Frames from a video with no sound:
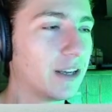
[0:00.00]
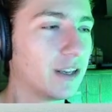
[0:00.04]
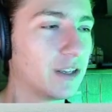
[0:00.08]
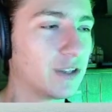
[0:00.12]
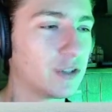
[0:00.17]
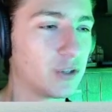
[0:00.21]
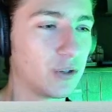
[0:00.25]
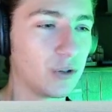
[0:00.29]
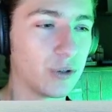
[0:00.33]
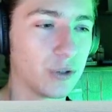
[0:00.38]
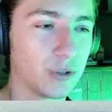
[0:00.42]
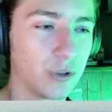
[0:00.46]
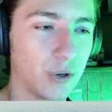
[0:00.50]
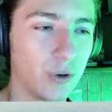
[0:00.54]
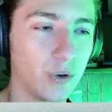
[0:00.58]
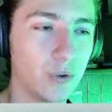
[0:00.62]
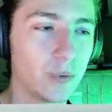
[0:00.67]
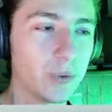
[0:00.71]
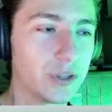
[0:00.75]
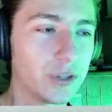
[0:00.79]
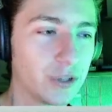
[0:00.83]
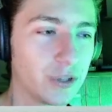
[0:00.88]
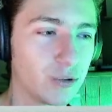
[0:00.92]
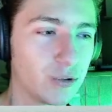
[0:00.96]
So your goal
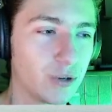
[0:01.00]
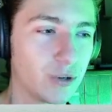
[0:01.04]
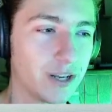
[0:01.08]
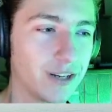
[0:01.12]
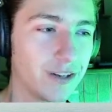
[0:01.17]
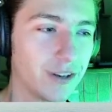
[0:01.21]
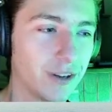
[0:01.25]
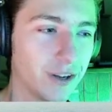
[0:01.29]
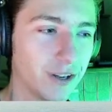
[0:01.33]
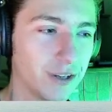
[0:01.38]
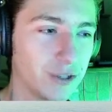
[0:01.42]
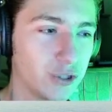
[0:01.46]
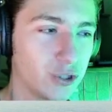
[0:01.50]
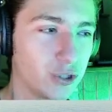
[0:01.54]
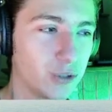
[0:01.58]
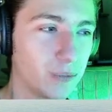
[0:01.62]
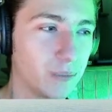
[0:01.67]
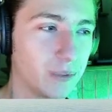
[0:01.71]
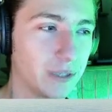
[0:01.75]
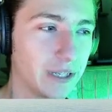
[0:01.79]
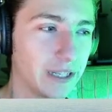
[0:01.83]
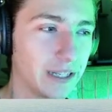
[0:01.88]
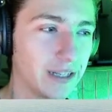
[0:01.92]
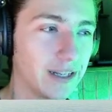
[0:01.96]
with the Dreadnought should
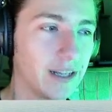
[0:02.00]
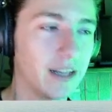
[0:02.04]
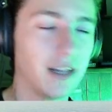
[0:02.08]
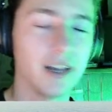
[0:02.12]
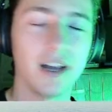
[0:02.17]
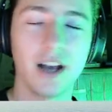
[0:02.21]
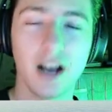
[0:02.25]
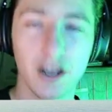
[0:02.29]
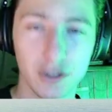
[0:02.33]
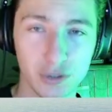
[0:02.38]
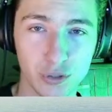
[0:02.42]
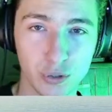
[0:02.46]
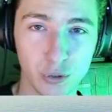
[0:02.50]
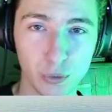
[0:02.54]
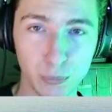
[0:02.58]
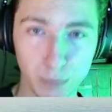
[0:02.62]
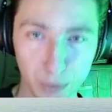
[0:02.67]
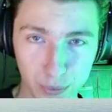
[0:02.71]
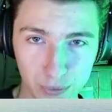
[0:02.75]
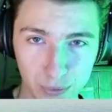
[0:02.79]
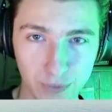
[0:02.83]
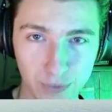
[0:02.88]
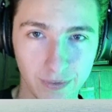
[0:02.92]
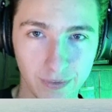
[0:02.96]
be a
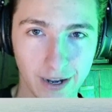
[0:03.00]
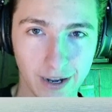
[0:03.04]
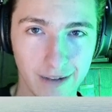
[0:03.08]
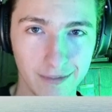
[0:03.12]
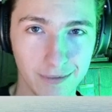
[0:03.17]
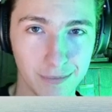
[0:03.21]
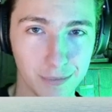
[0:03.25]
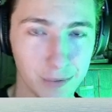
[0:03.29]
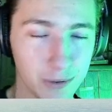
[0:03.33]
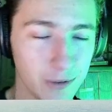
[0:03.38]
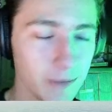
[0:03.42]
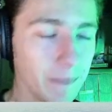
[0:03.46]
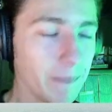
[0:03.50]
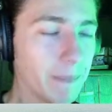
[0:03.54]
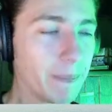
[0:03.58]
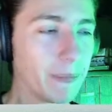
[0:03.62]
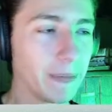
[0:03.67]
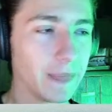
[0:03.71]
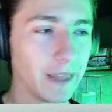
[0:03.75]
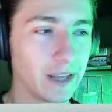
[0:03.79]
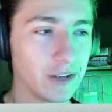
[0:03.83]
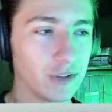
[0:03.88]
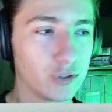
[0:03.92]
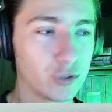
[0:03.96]
super survivable,
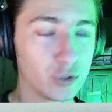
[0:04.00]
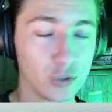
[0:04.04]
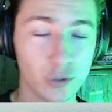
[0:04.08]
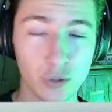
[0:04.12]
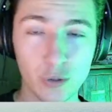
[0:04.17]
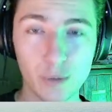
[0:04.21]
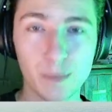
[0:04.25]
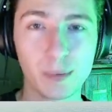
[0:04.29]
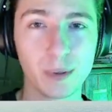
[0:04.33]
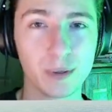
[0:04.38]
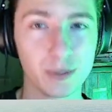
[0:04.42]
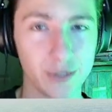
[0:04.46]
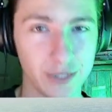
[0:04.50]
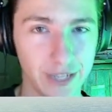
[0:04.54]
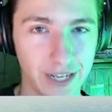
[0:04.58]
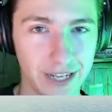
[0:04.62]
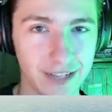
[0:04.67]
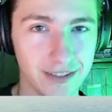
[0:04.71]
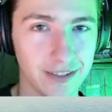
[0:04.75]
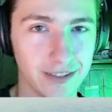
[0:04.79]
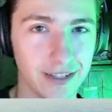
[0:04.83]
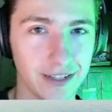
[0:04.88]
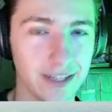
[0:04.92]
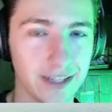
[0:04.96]
super
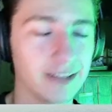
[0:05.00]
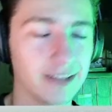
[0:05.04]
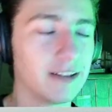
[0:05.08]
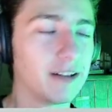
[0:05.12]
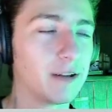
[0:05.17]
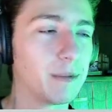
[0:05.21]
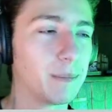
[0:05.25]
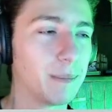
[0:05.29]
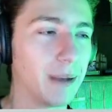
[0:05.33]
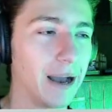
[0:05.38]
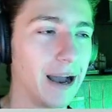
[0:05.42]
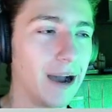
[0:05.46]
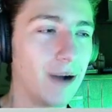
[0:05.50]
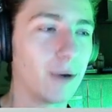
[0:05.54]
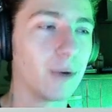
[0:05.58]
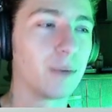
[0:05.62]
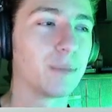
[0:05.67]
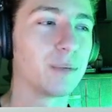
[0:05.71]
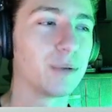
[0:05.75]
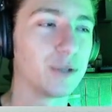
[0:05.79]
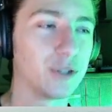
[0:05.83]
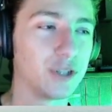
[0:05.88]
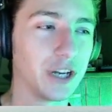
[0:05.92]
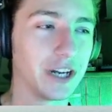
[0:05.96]
deadly, power
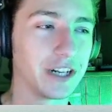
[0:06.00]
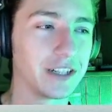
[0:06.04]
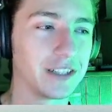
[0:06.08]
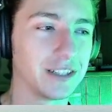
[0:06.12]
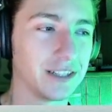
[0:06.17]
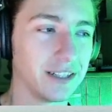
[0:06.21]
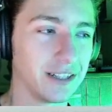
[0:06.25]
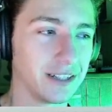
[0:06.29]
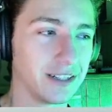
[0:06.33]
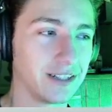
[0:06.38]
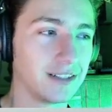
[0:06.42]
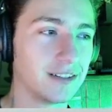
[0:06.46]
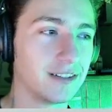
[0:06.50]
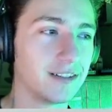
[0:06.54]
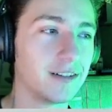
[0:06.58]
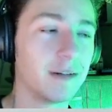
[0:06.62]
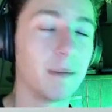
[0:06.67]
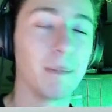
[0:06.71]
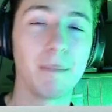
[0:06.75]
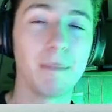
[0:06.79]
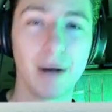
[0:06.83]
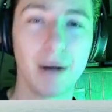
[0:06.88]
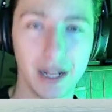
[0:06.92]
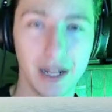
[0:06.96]
projecting
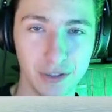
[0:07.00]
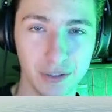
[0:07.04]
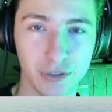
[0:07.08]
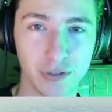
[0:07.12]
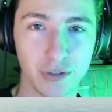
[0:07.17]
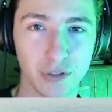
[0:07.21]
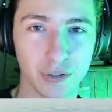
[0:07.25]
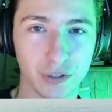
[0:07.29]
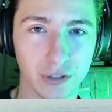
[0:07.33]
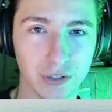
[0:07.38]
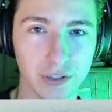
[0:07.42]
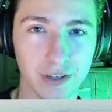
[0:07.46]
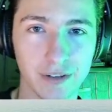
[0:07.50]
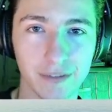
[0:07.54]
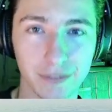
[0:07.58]
monster of a